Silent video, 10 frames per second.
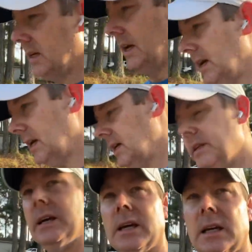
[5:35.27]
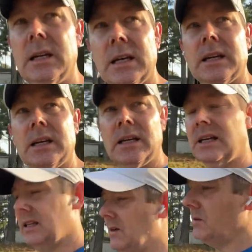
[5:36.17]
And
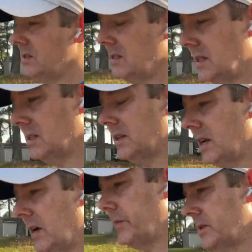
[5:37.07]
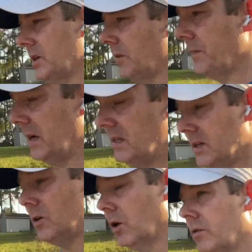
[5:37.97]
that was the sense of that episode. I
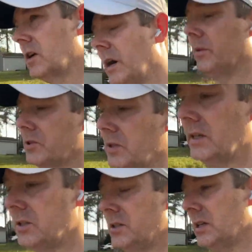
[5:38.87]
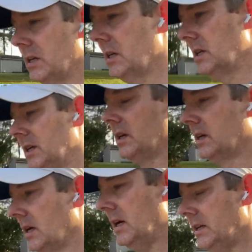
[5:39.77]
did go over a couple stretches.
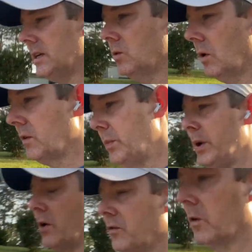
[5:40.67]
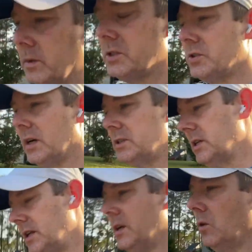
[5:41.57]
I did go over the piriformis stretch. I
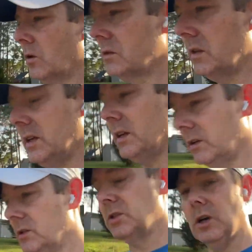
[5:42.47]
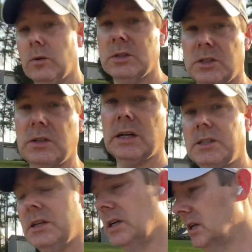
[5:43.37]
did go over the iliopsoas
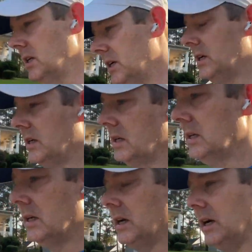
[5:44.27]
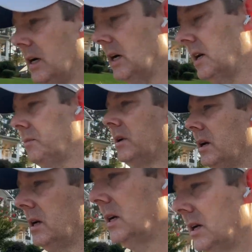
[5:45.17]
stretch, um,
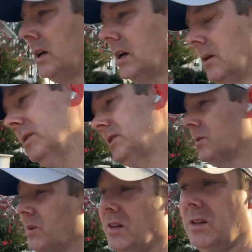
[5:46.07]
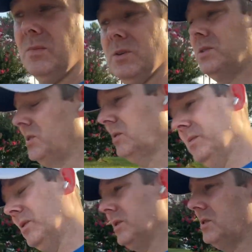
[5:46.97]
which are really the most two
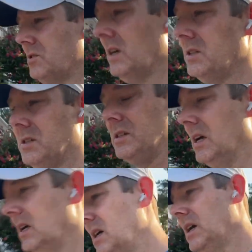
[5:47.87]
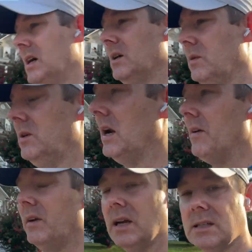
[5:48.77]
important stretches when you're
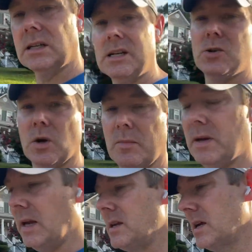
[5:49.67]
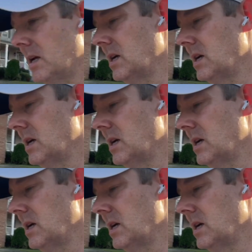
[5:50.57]
having SI joint pain.